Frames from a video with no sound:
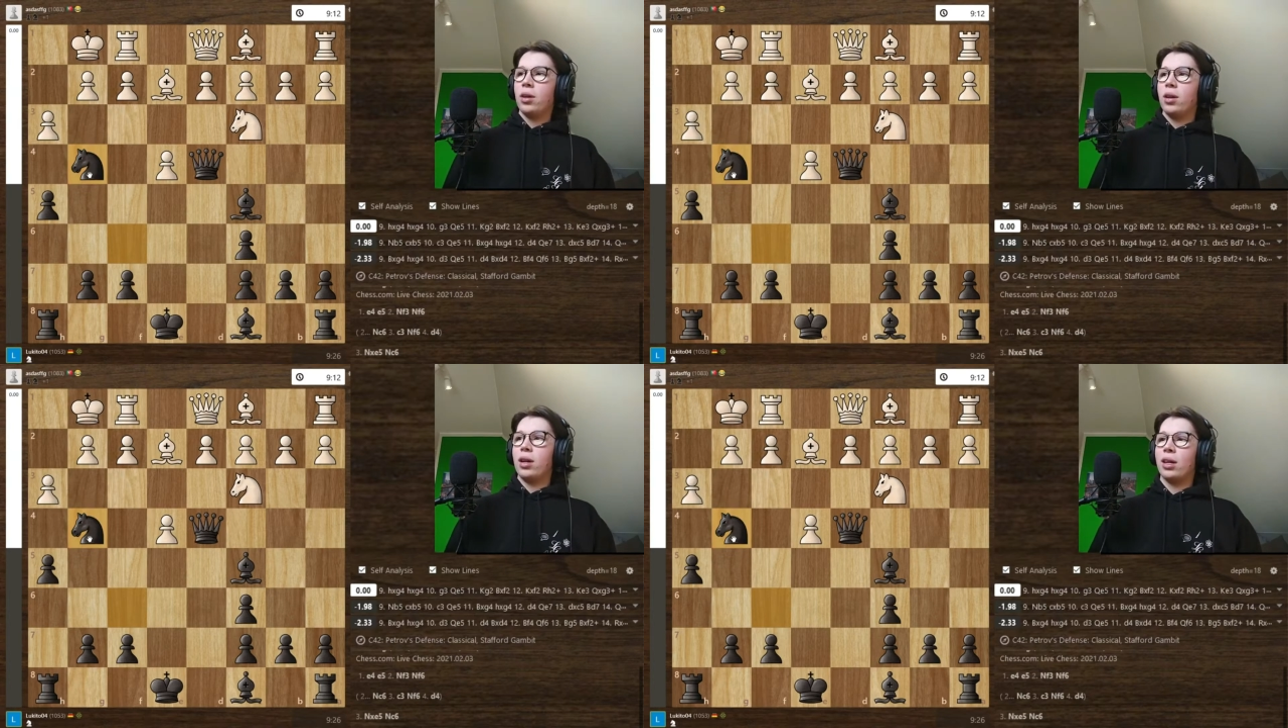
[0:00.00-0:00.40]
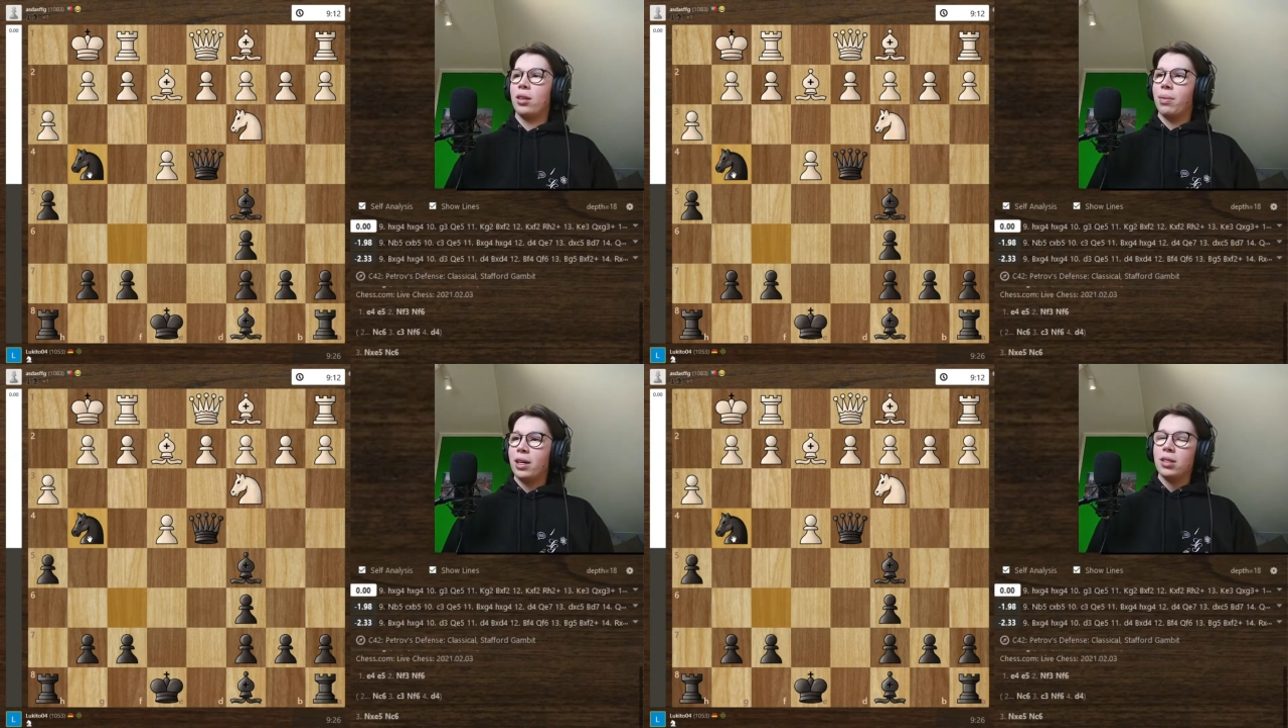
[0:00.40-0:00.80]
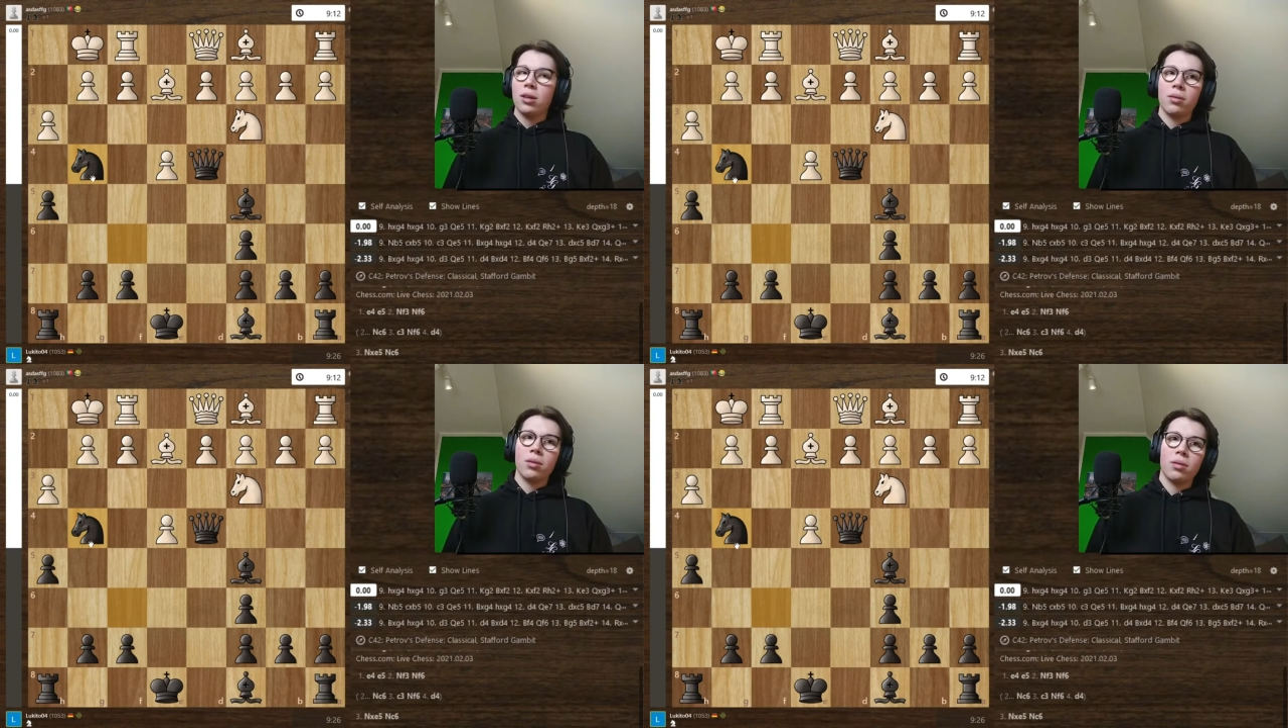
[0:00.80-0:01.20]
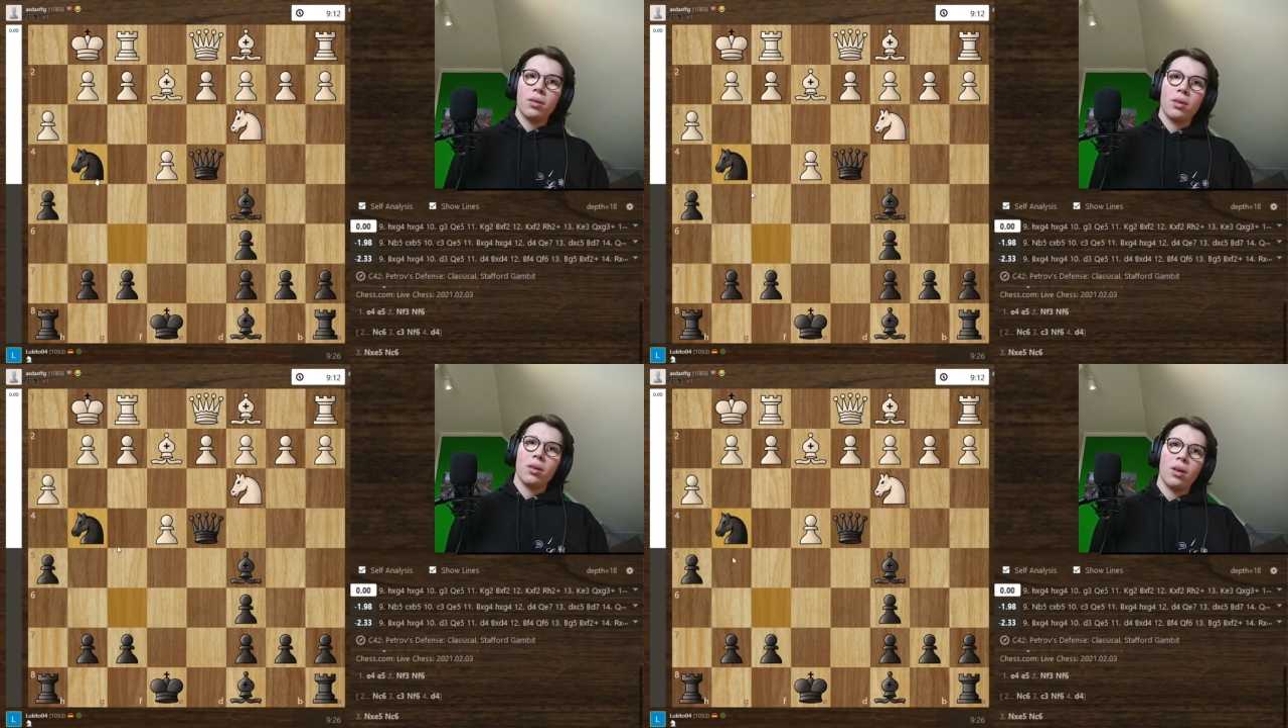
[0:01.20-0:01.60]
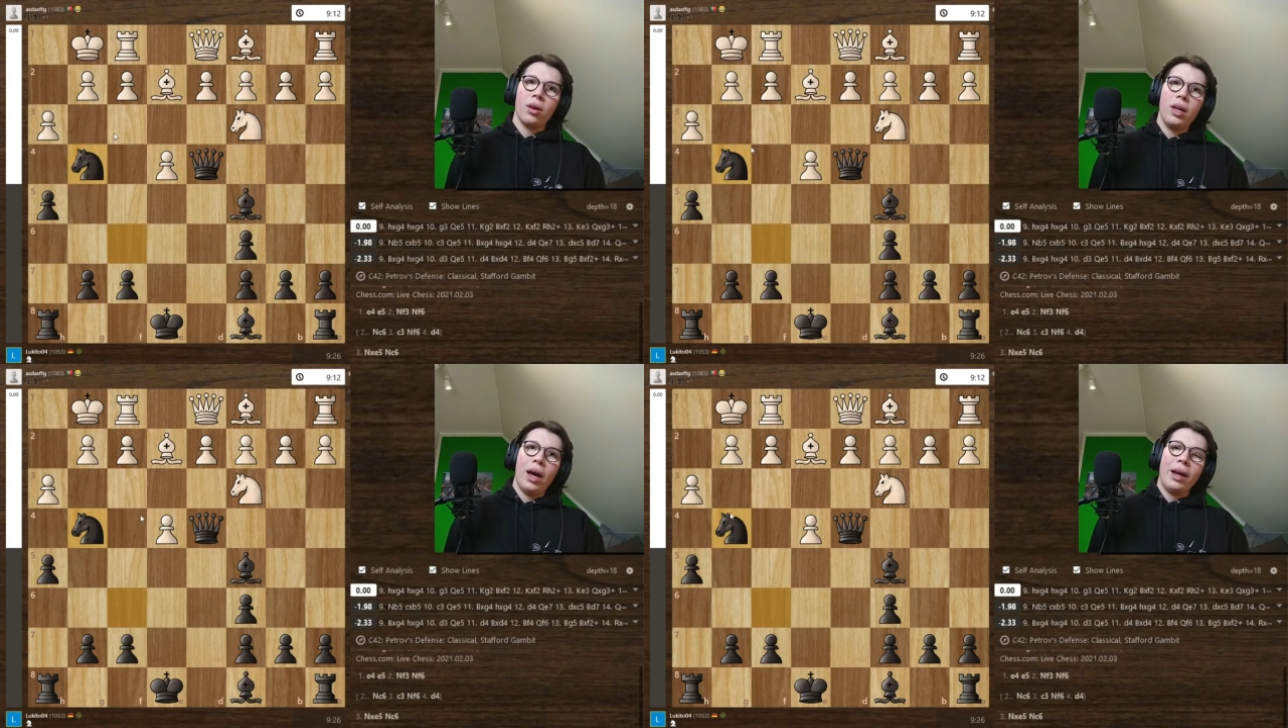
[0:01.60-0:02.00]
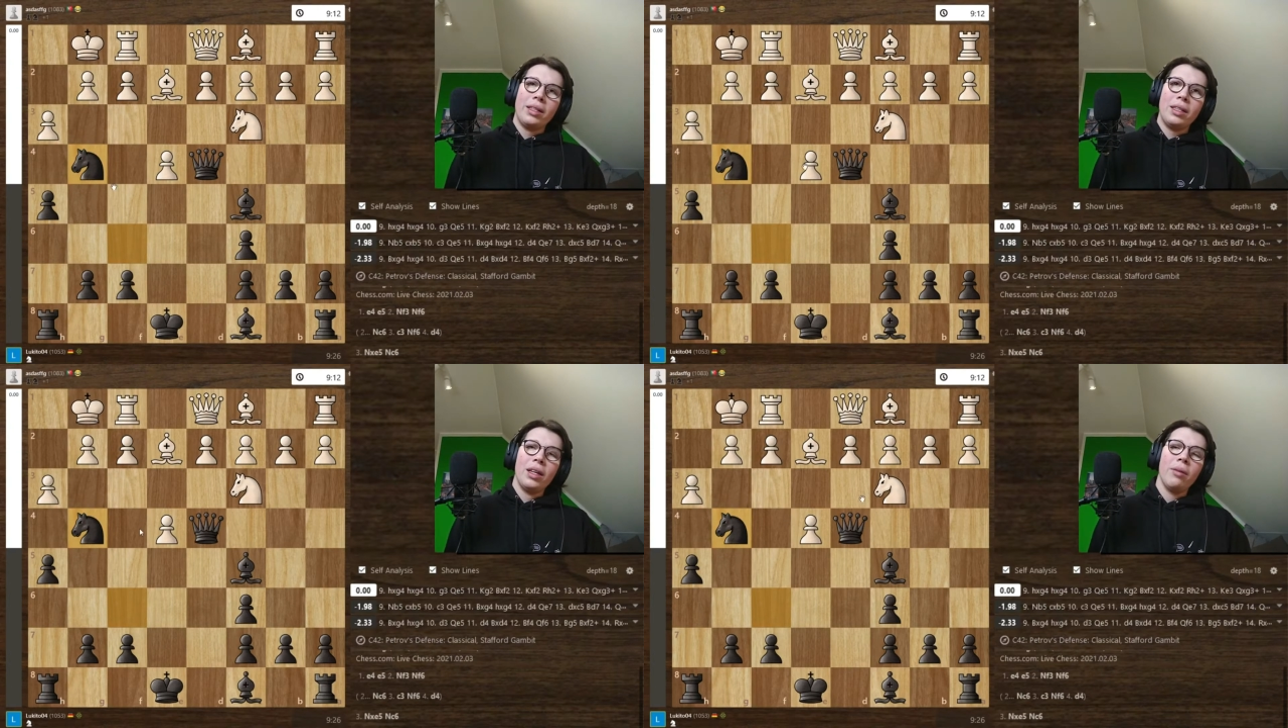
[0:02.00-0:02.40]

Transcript: Like, the basic idea